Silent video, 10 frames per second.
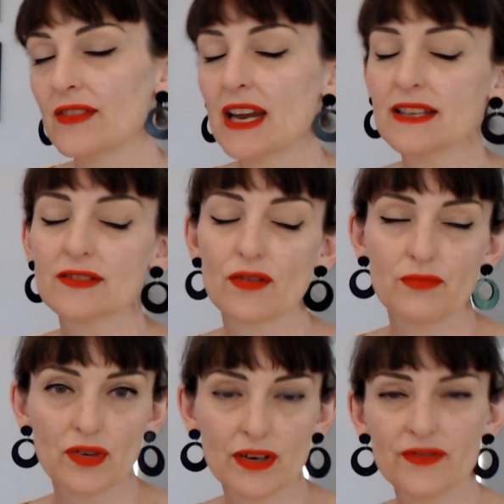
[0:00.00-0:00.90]
That is so
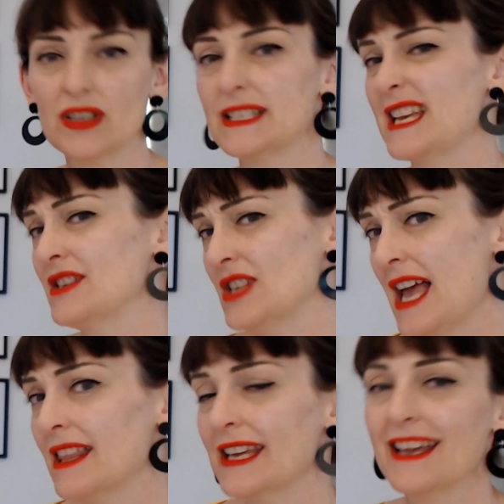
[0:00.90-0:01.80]
beautiful. It's
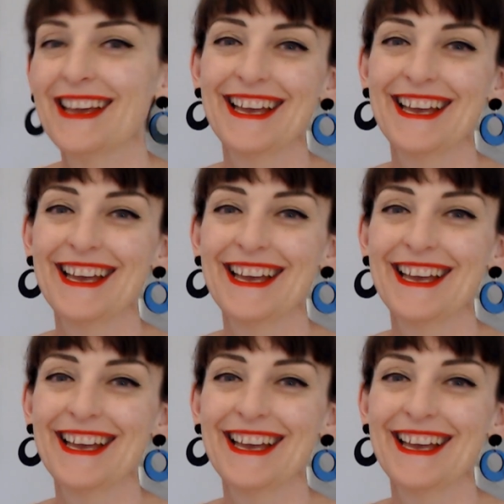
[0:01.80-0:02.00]
angelic.